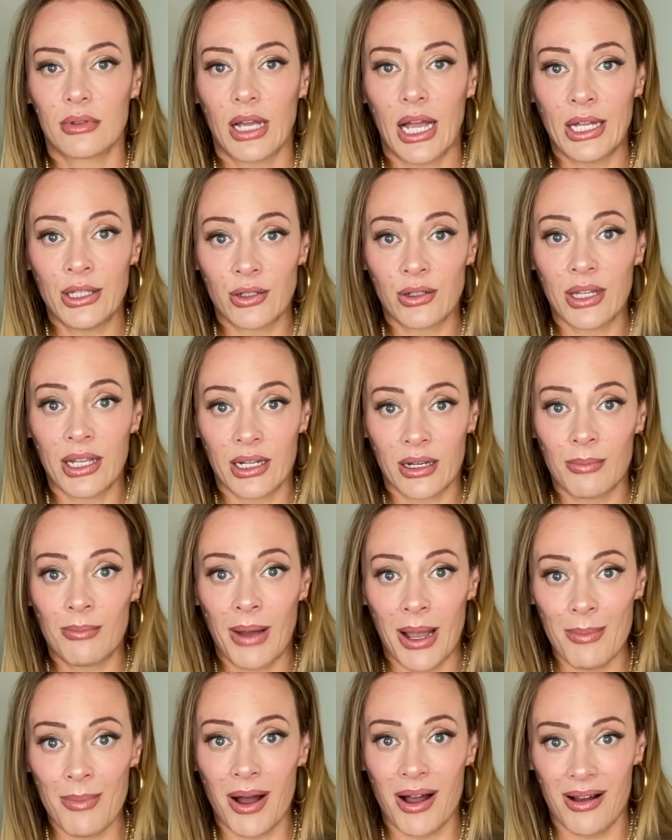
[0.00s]
And you're like,
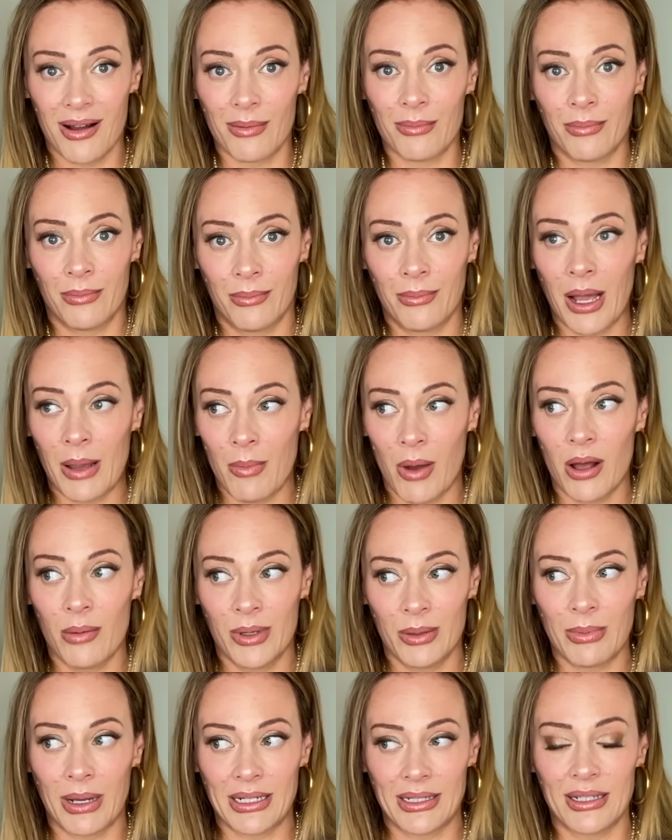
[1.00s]
my mom, my mom
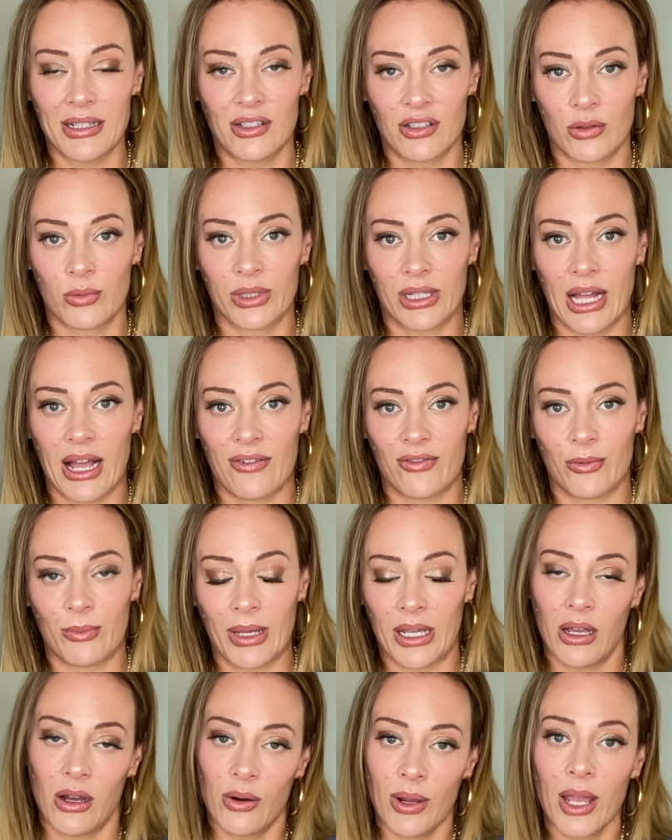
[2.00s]
and my sister would laugh at
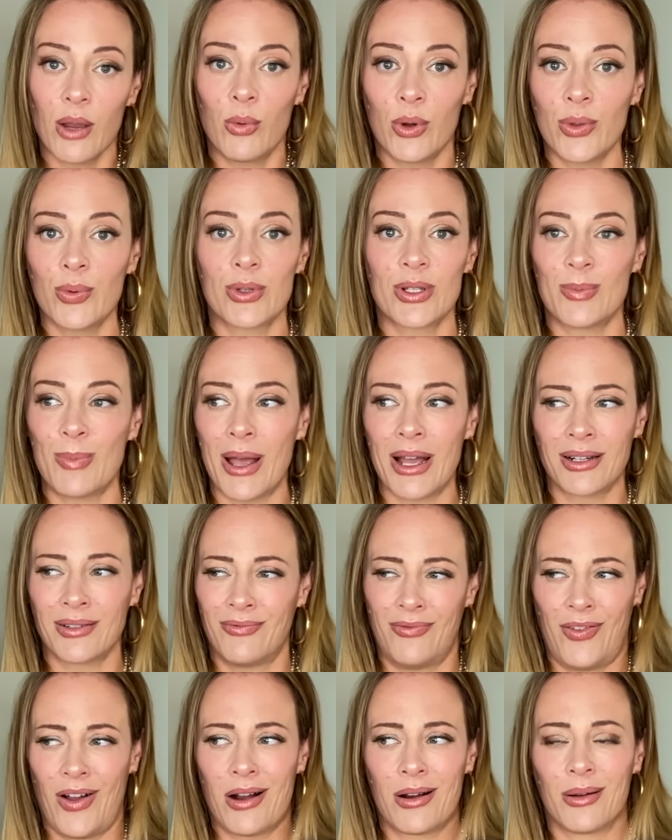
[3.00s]
me. Okay, with
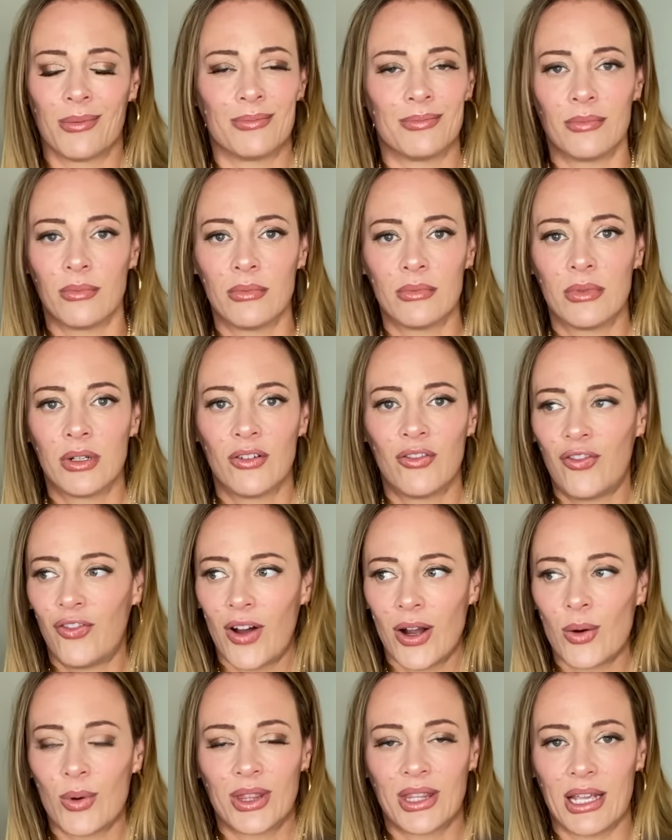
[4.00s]
respect, fuck them.
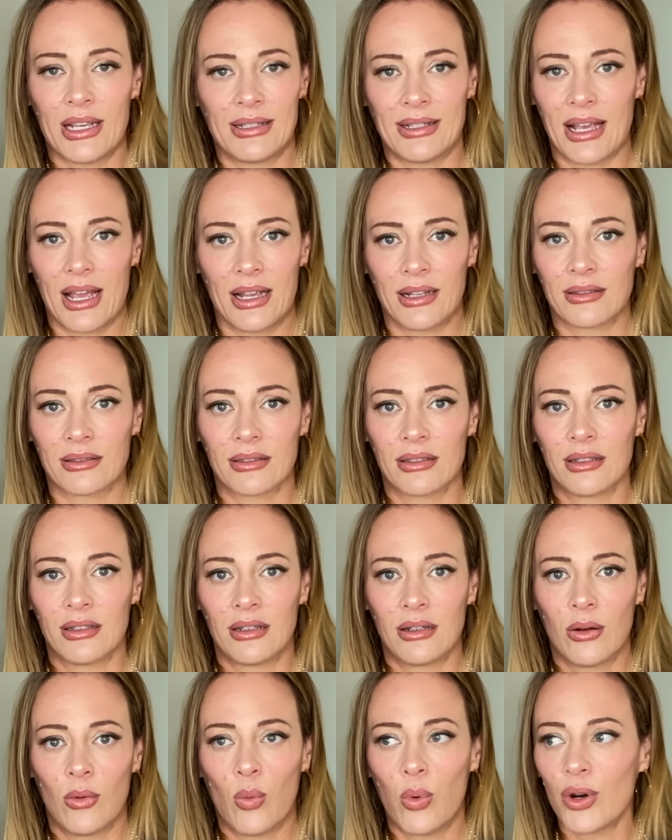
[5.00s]
Fuck what they say.
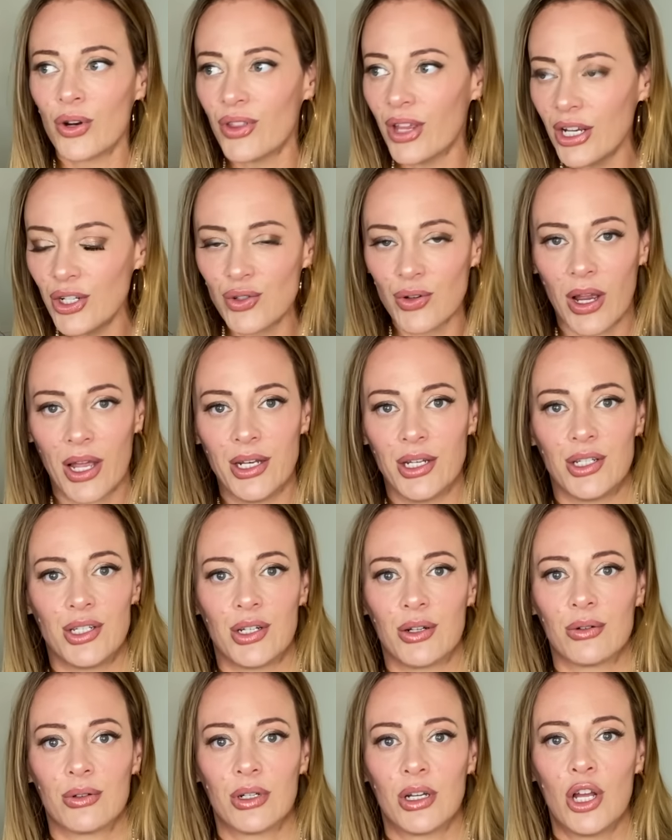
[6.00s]
What are they trying to
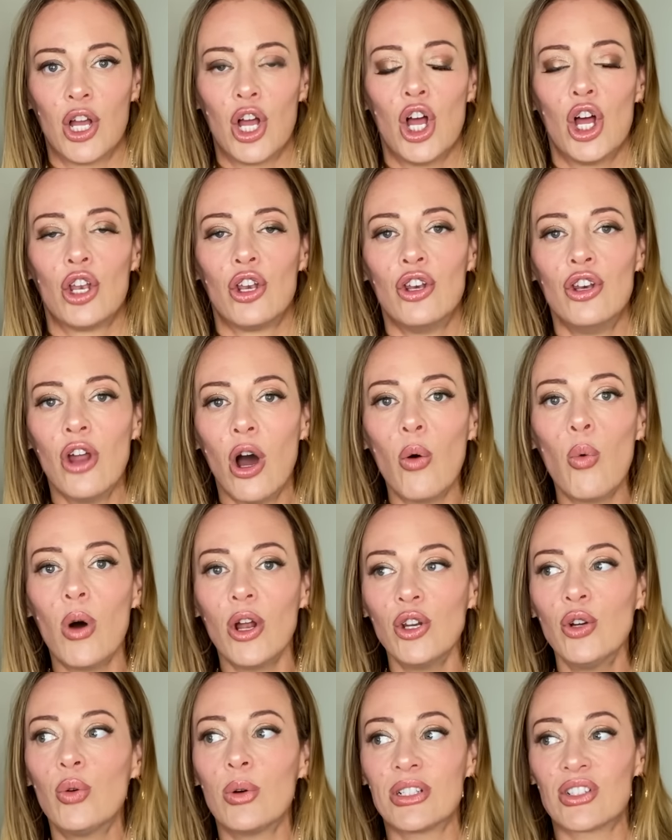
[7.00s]
do? No one
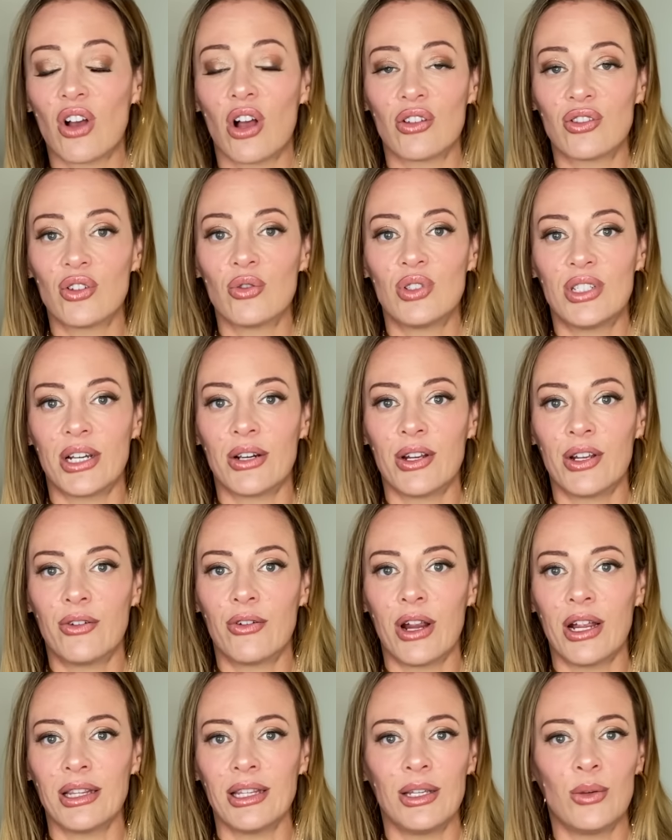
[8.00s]
who is also daring
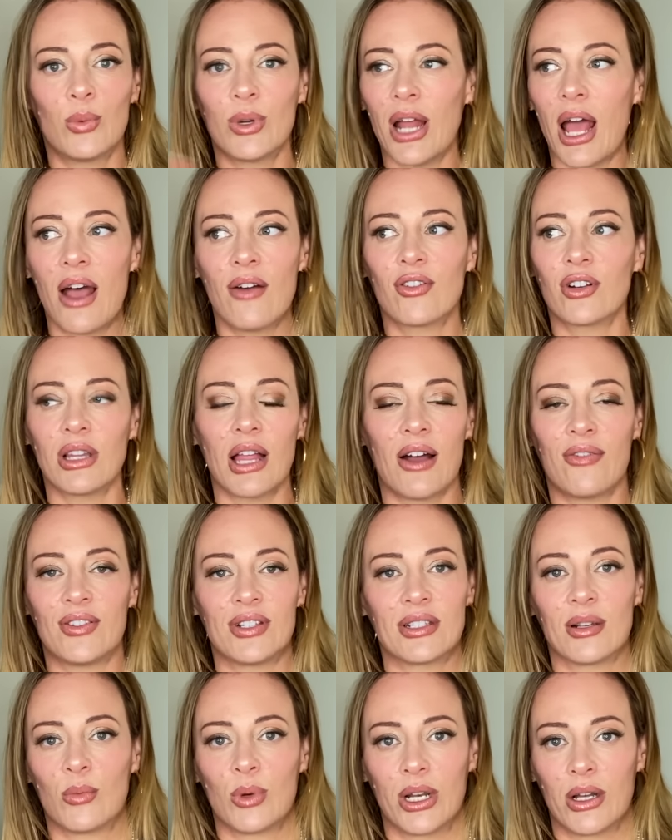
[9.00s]
greatly would ever laugh at
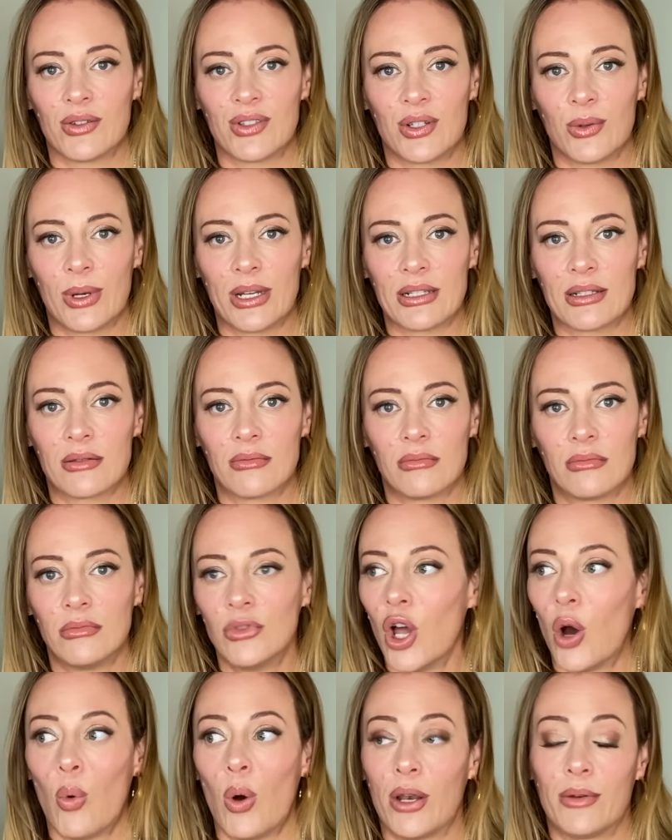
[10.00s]
someone else who is.
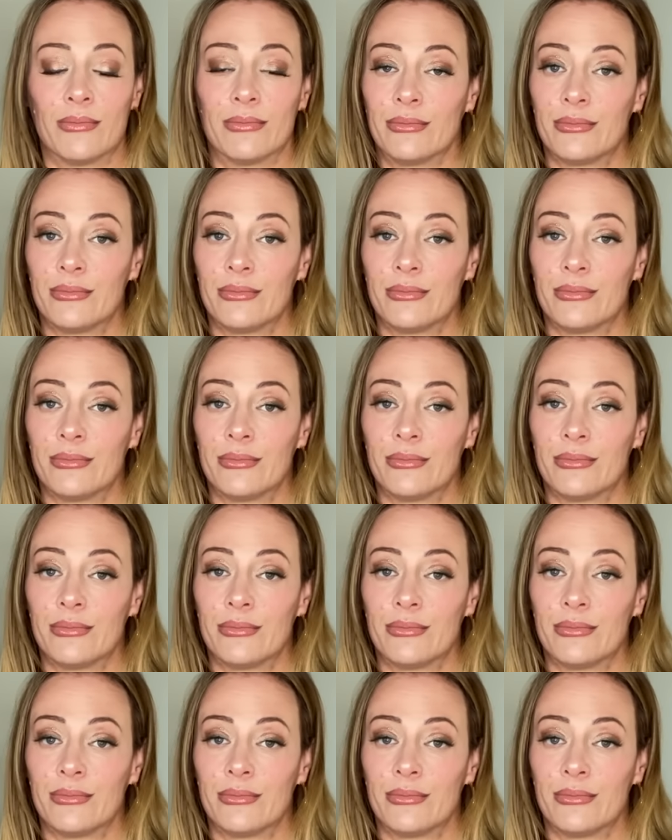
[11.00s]
No one.